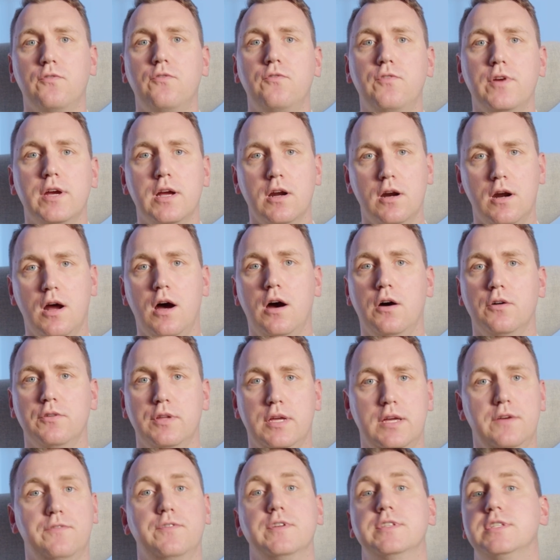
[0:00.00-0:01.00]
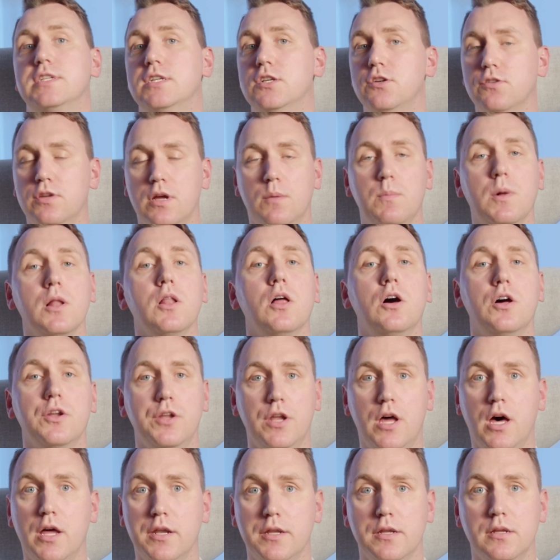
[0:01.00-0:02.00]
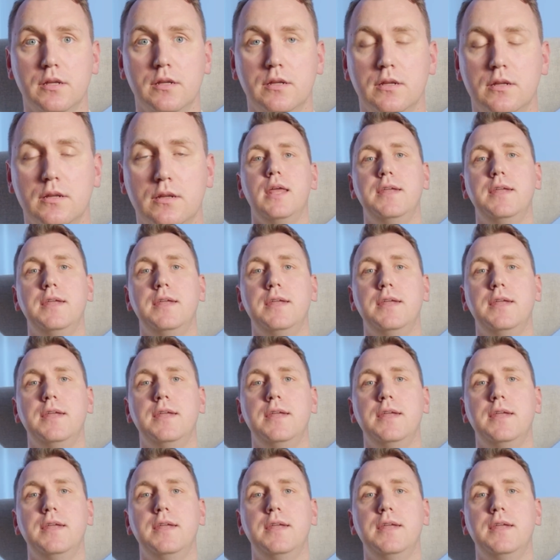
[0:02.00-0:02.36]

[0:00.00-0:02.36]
to figure out if it's suitable or not.